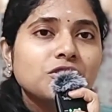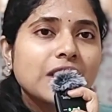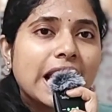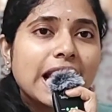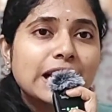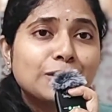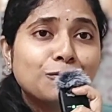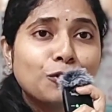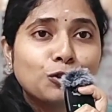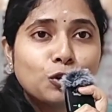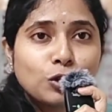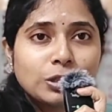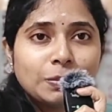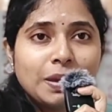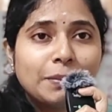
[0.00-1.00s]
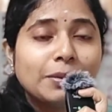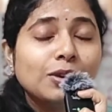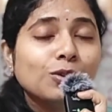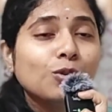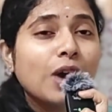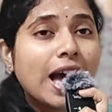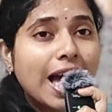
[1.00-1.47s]
tray is for those people
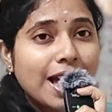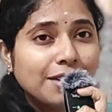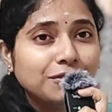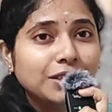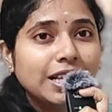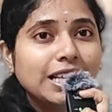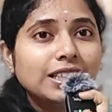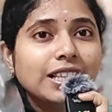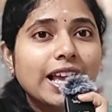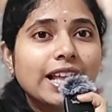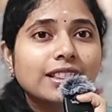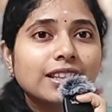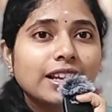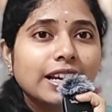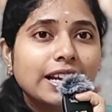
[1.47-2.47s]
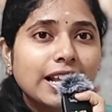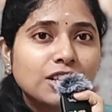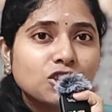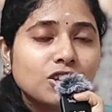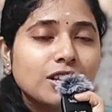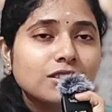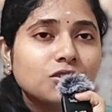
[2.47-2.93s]
who have teeth and the
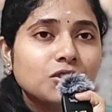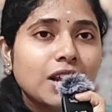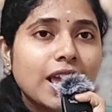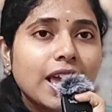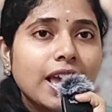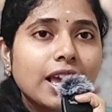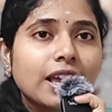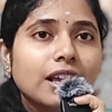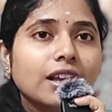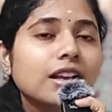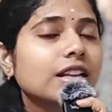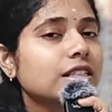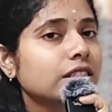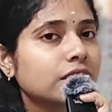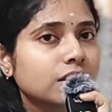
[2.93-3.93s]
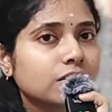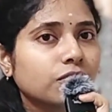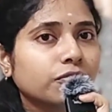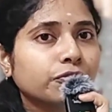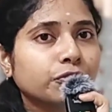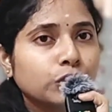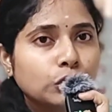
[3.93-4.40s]
edentulous tray is
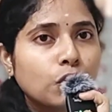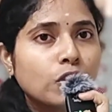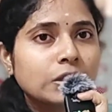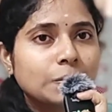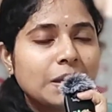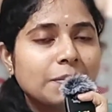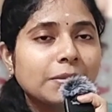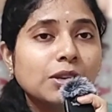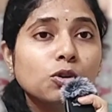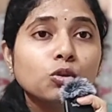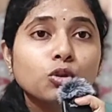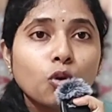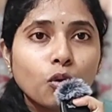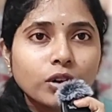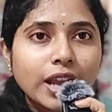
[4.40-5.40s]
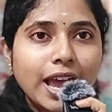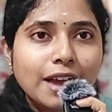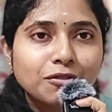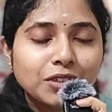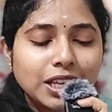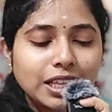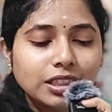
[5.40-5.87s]
for those people who don't
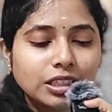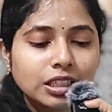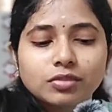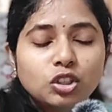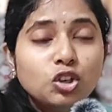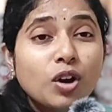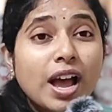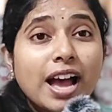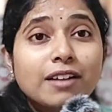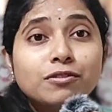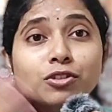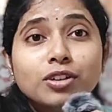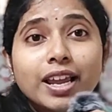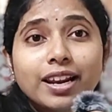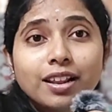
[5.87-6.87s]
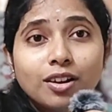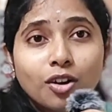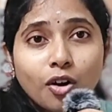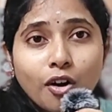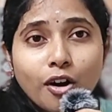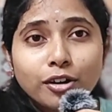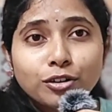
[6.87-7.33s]
have teeth you have to get a
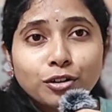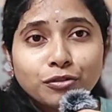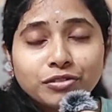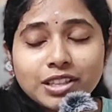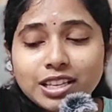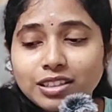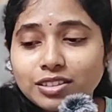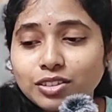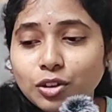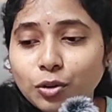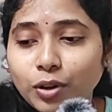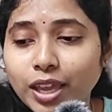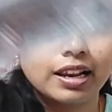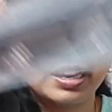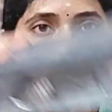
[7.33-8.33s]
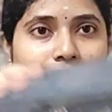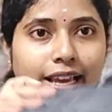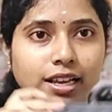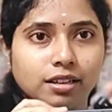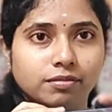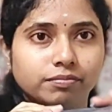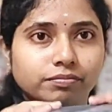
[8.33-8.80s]
lot of these okay
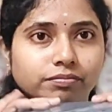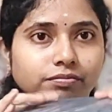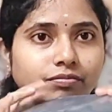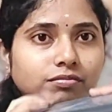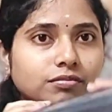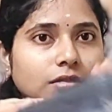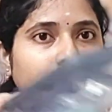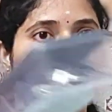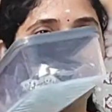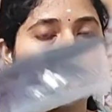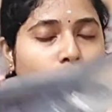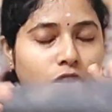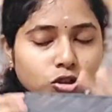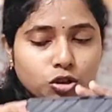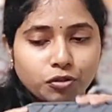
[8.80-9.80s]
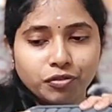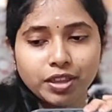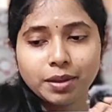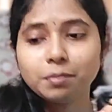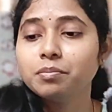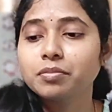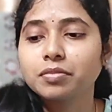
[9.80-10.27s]
like a box of
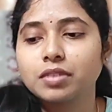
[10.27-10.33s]
them